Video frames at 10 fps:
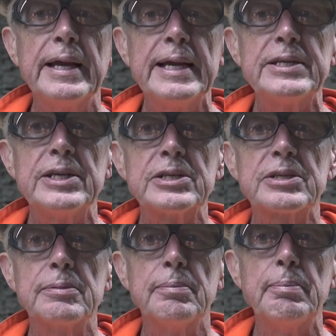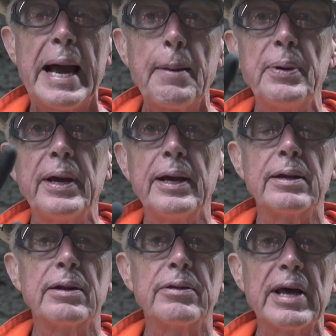It is
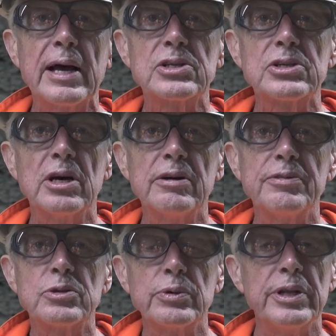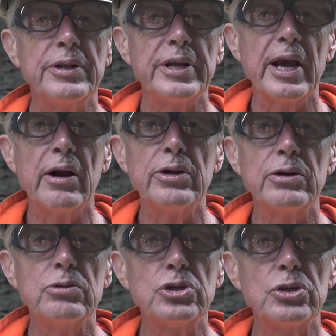mapping that surface within the area
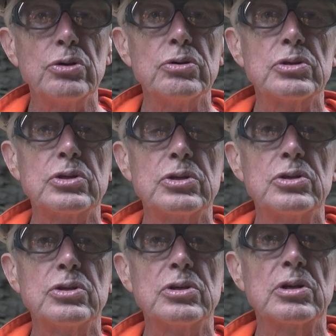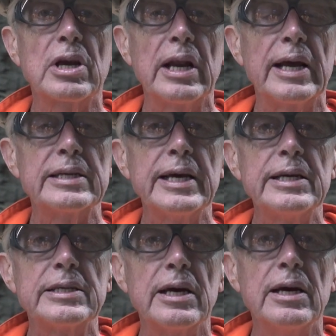you choose to collect
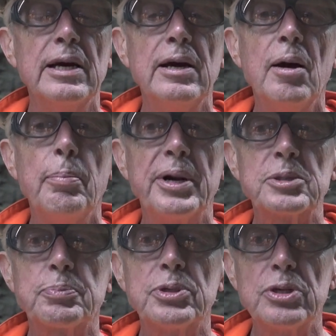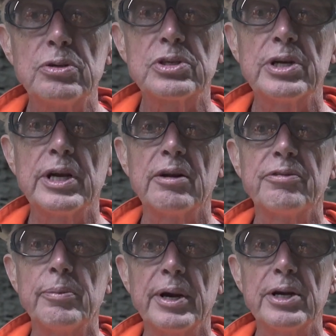data, but it's producing
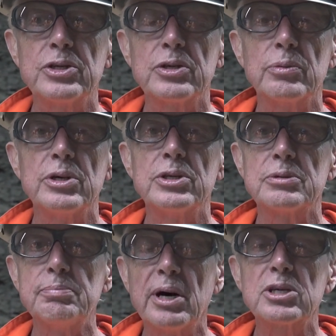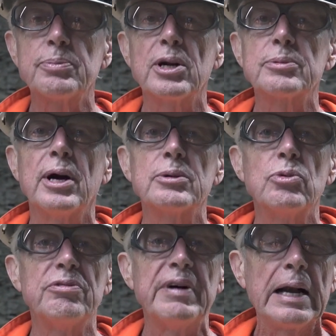information which is much, much, much
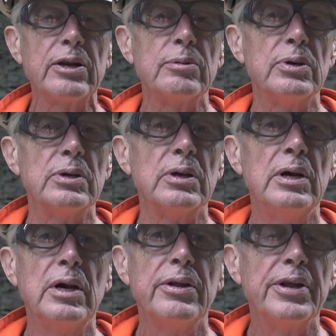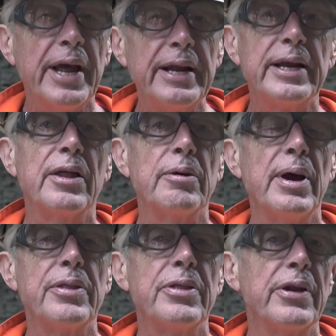more valuable than any other
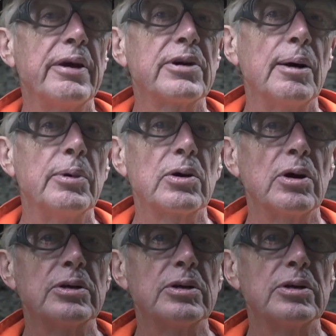method that I've come